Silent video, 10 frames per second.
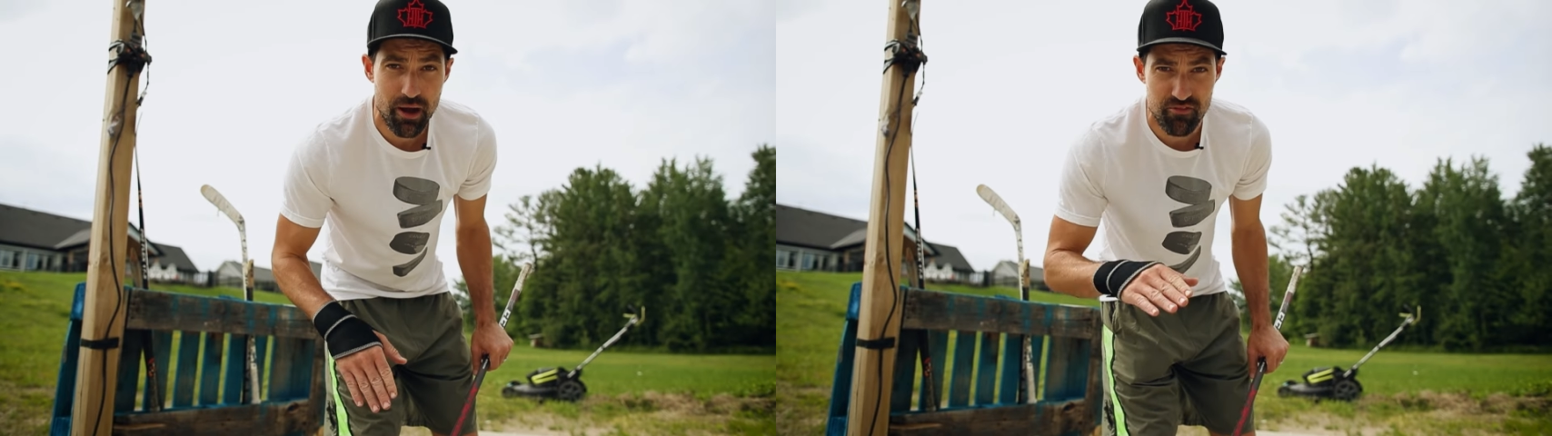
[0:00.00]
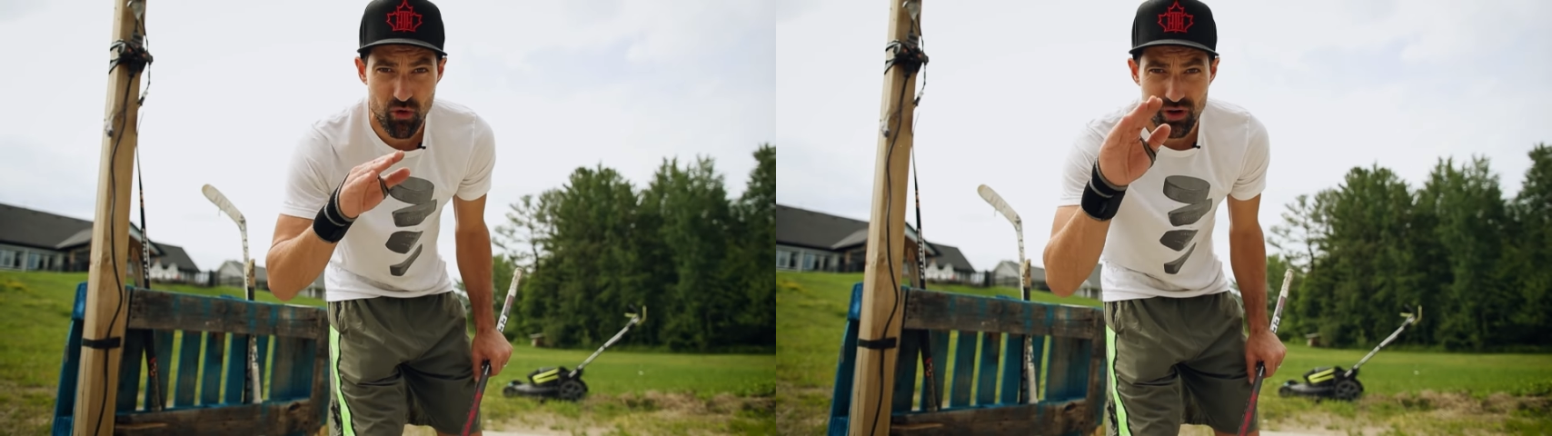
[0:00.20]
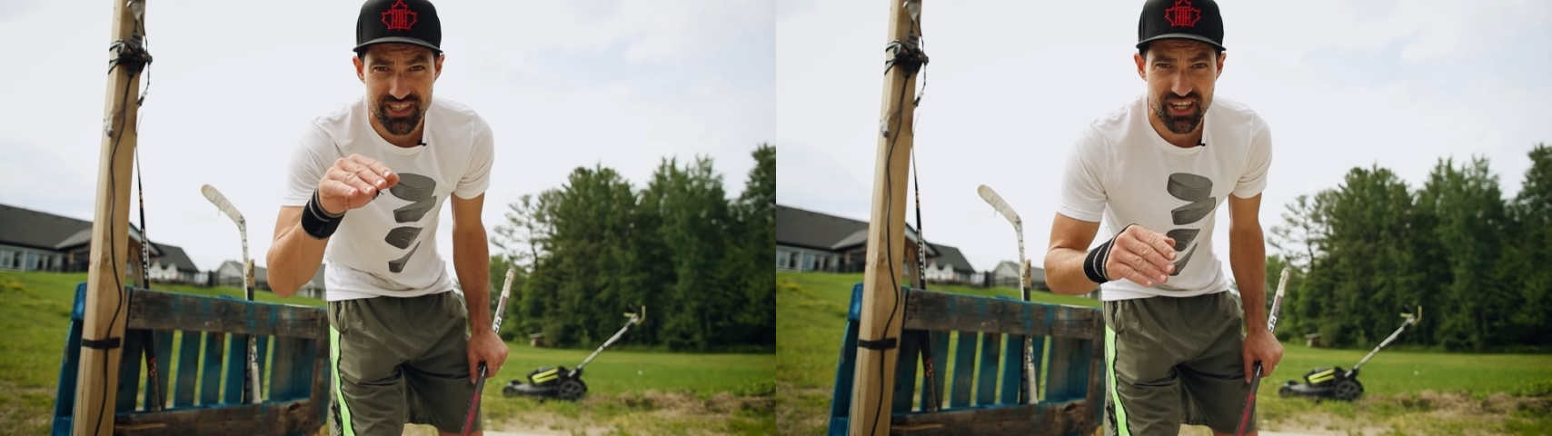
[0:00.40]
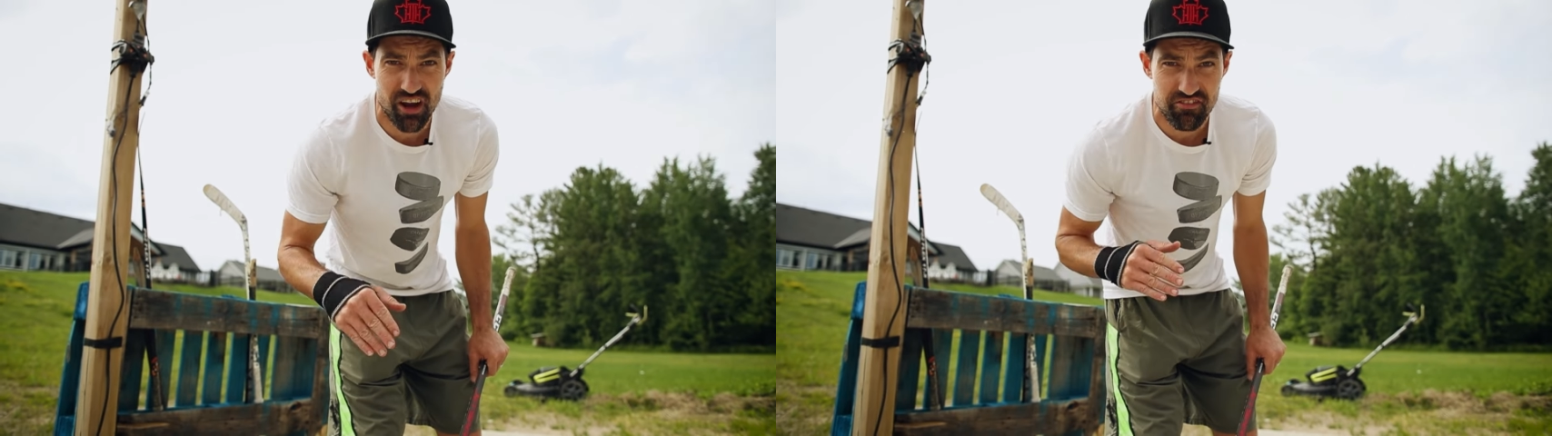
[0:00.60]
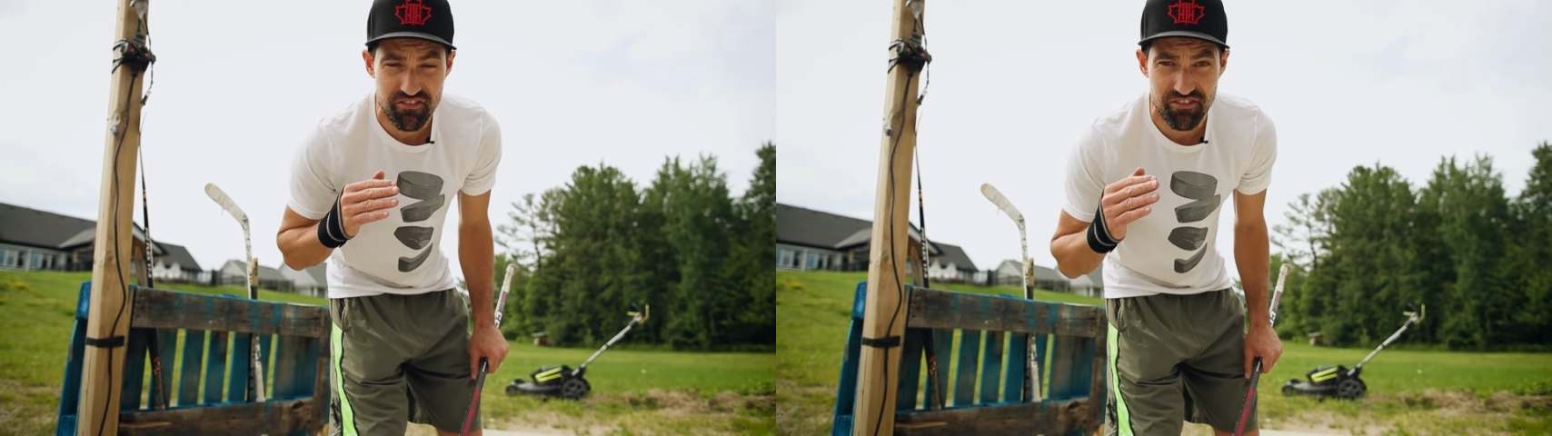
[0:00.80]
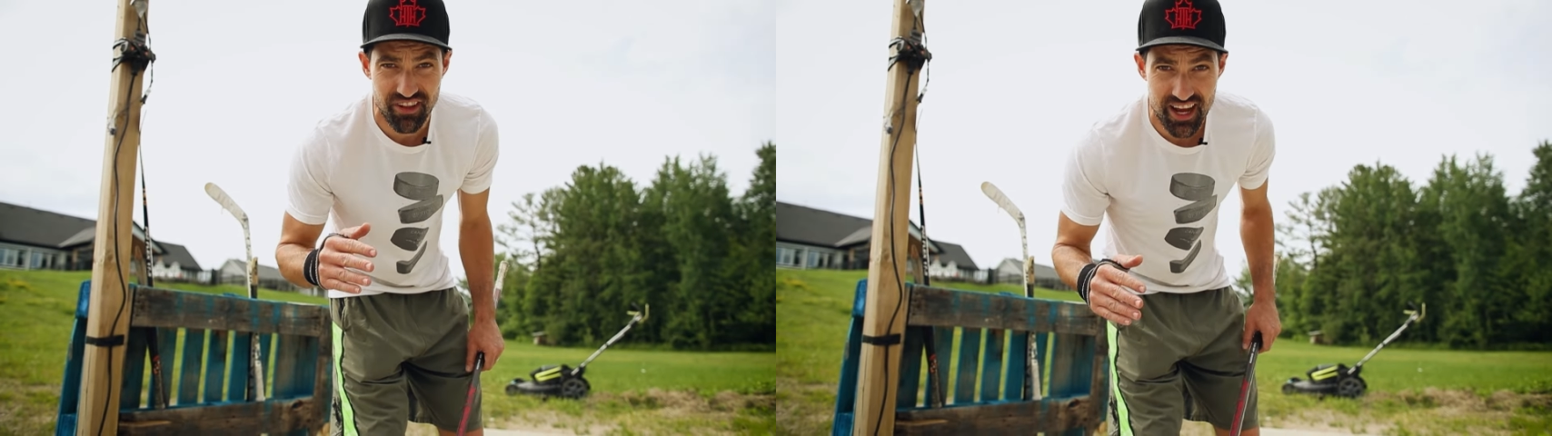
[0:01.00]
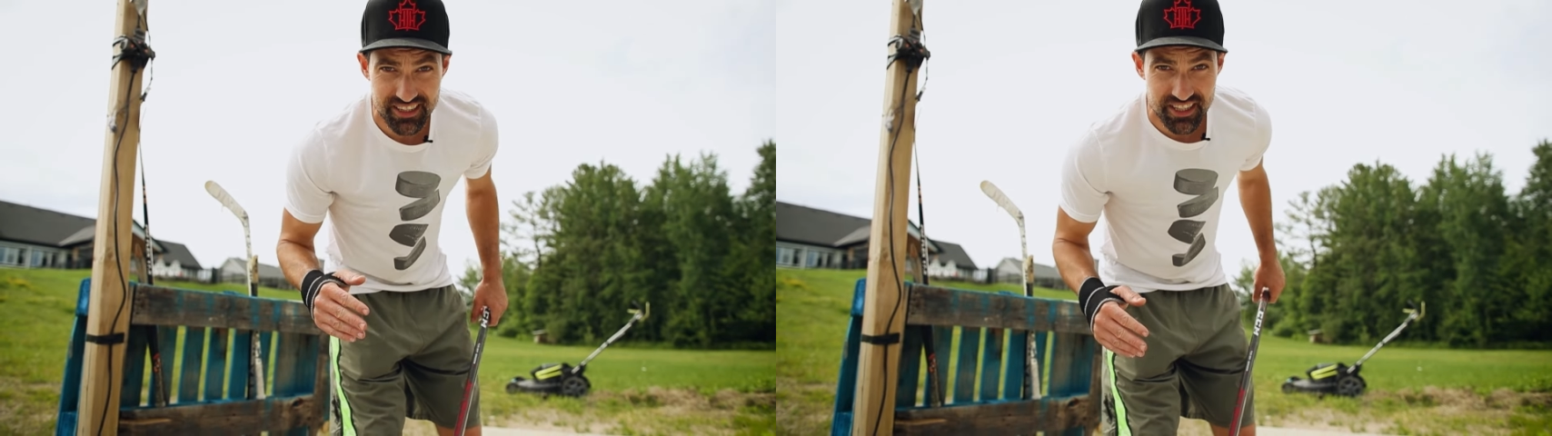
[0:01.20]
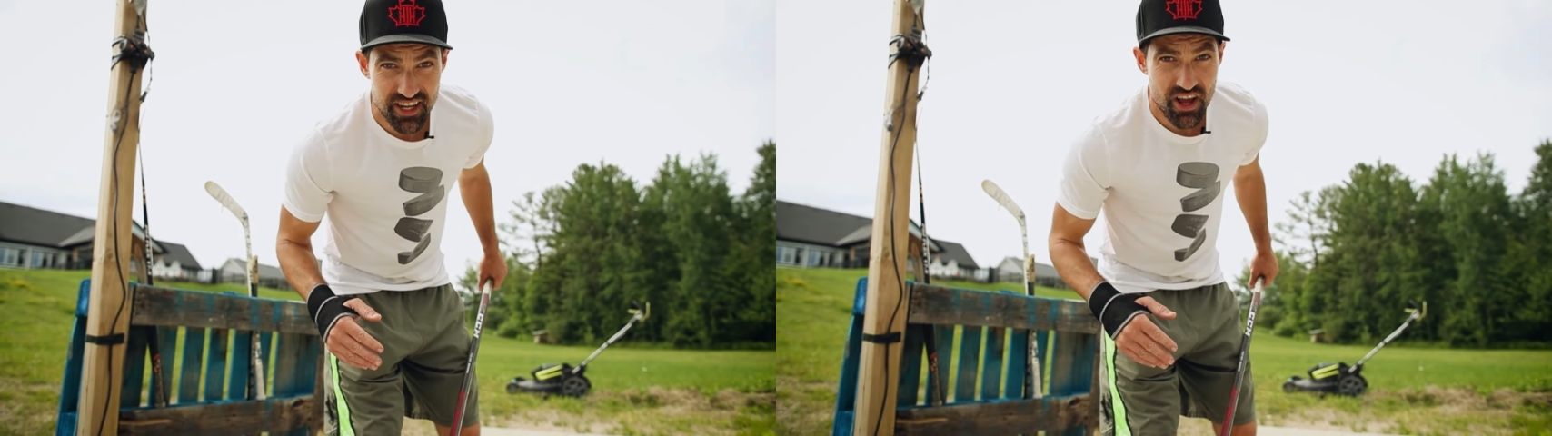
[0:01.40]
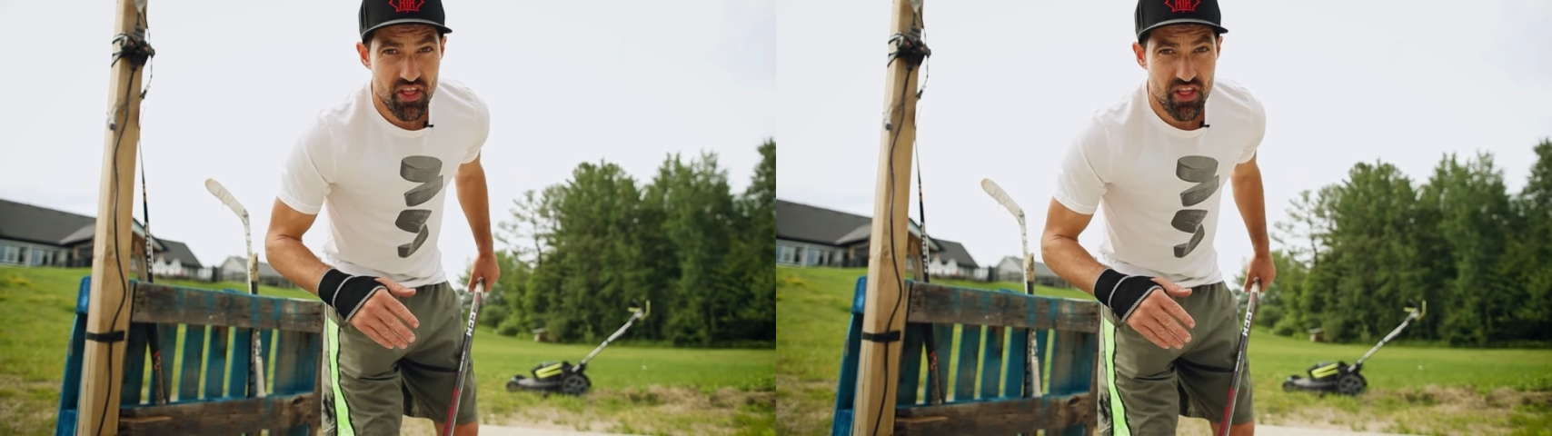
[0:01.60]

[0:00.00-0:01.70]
I'm focusing on flex.